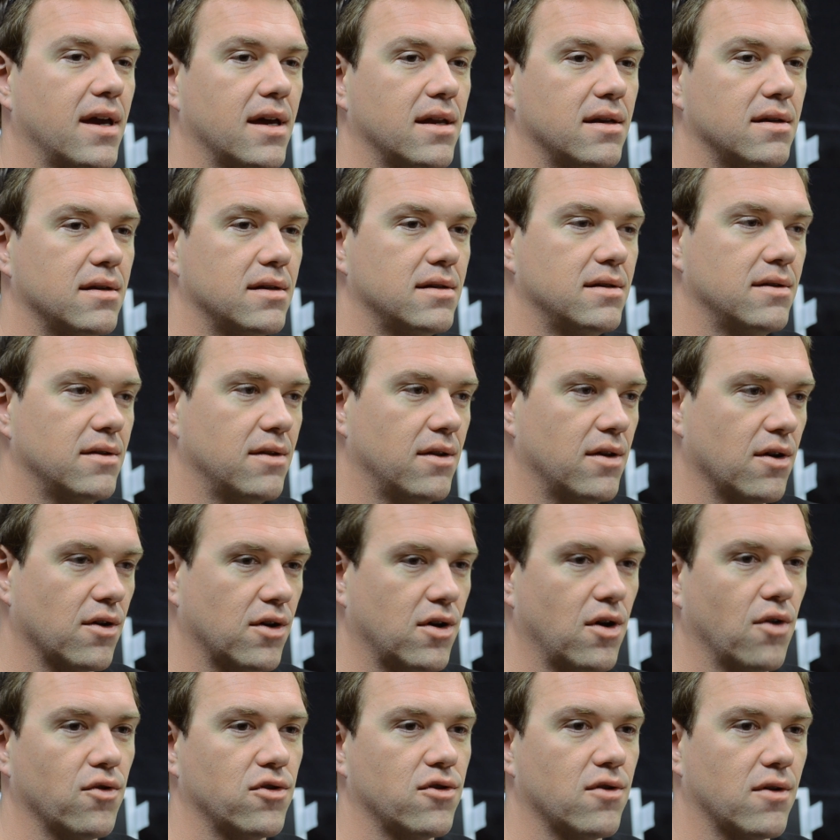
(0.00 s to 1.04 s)
and their
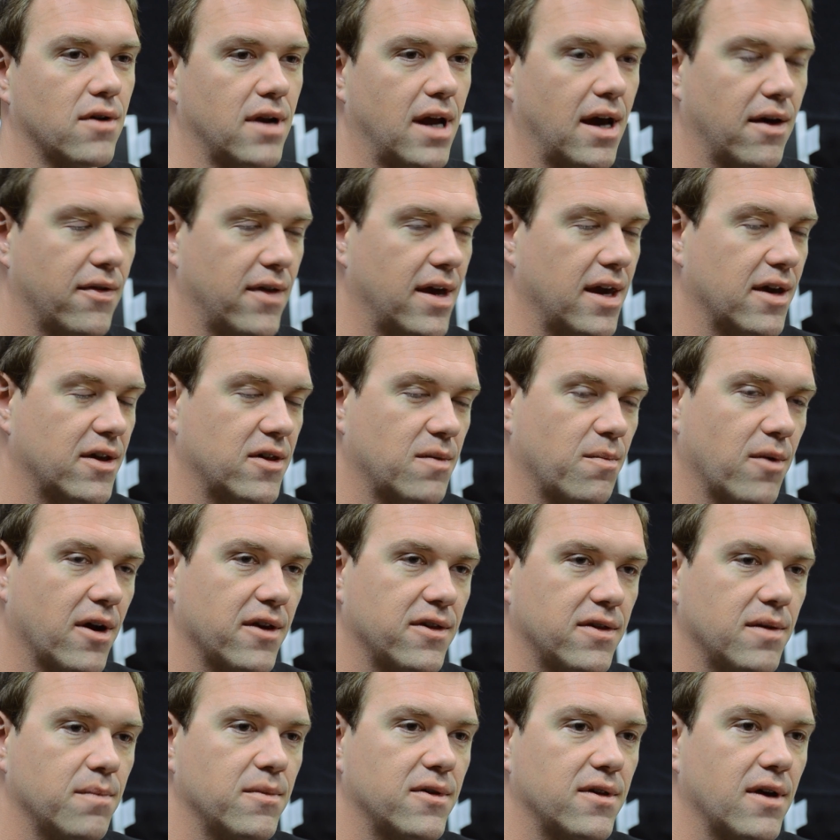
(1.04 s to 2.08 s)
culture and how they express
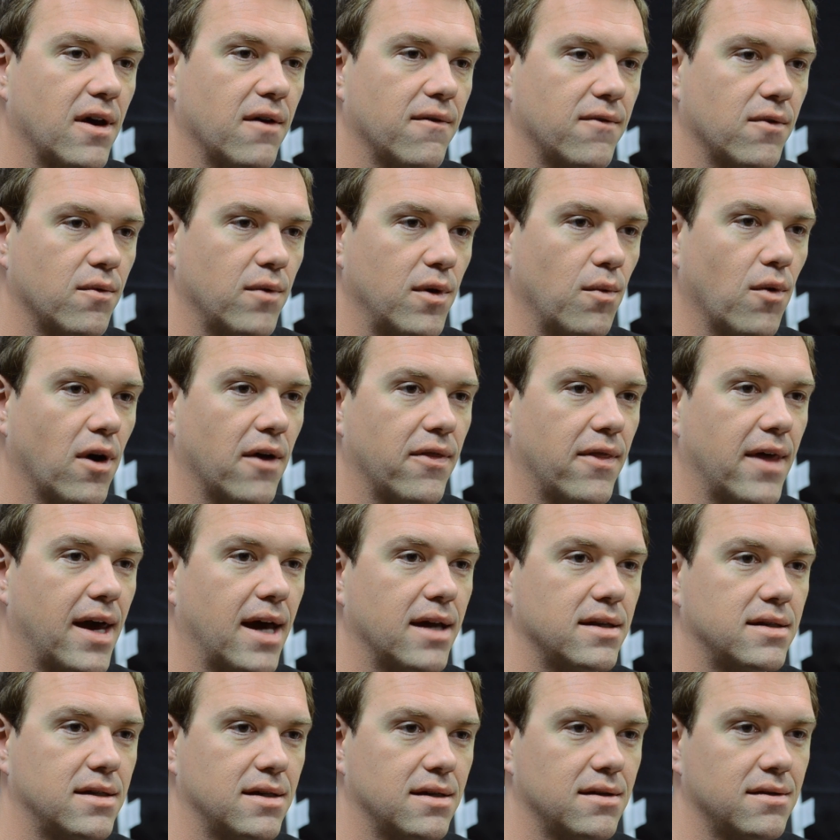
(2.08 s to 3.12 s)
themselves, and we want
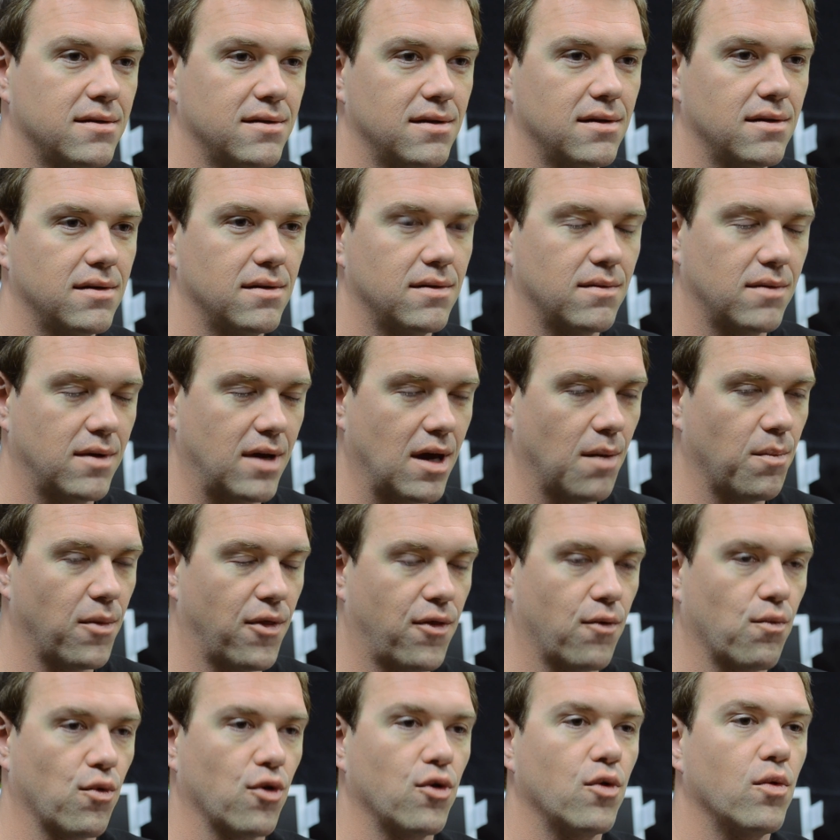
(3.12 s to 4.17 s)
that to come
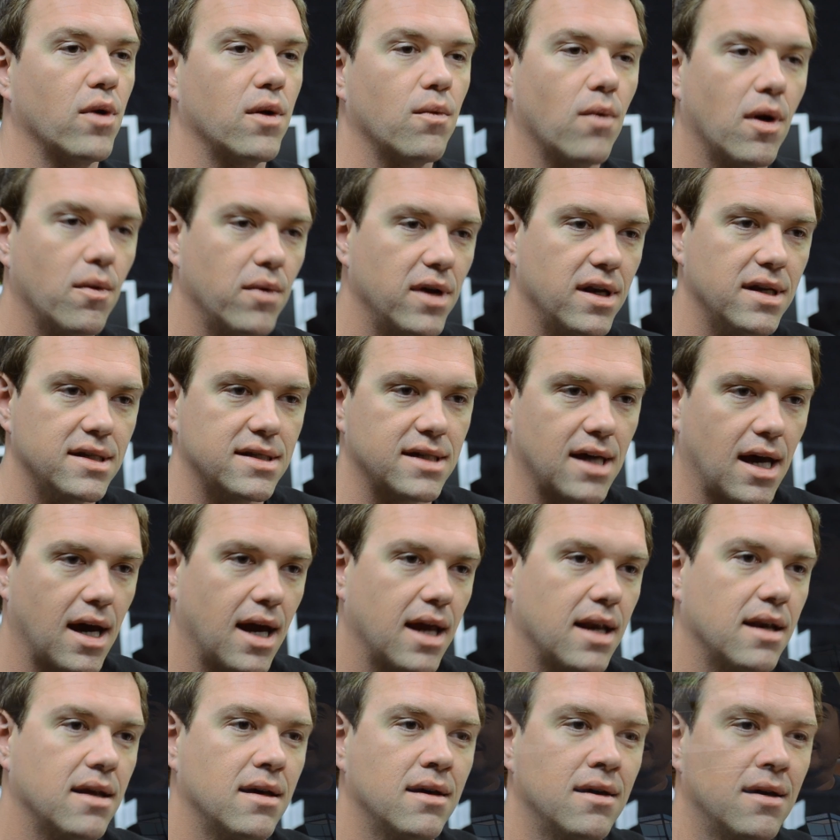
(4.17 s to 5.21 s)
through in what we
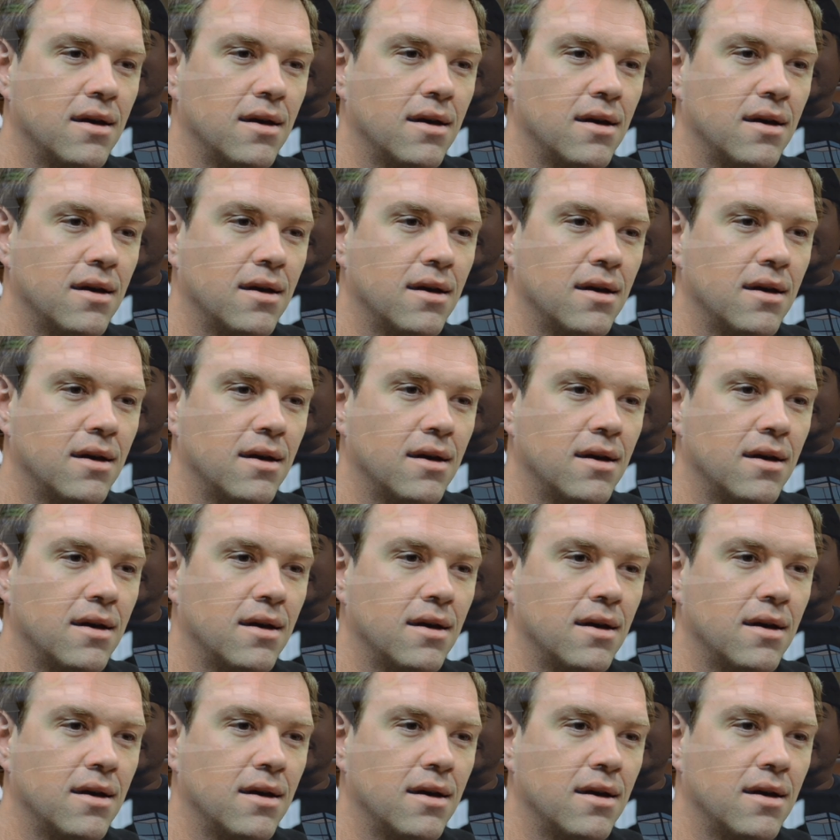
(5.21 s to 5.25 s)
design.